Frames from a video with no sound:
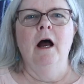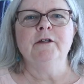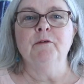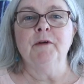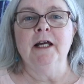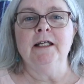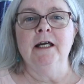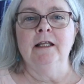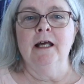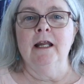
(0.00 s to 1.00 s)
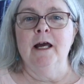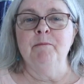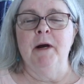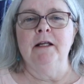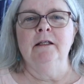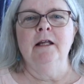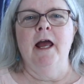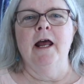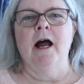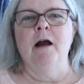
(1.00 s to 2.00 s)
Don't forget to hit that like button,
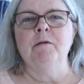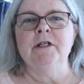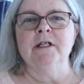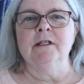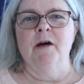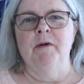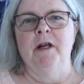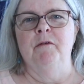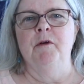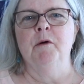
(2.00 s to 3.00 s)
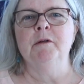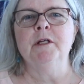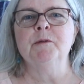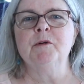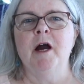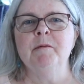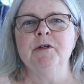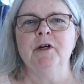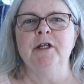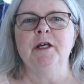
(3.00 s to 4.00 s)
and I would just love it if you would subscribe and
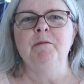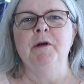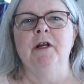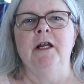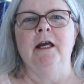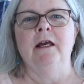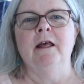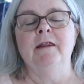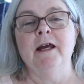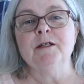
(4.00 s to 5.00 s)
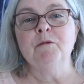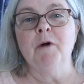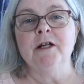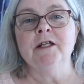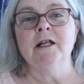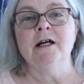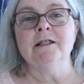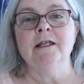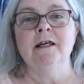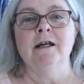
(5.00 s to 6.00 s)
join the community. Thanks for watching, and I'll
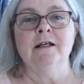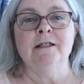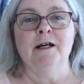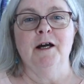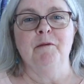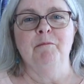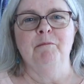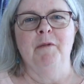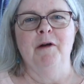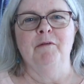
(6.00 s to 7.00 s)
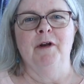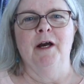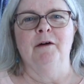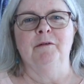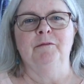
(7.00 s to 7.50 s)
see you next time. Bye for now.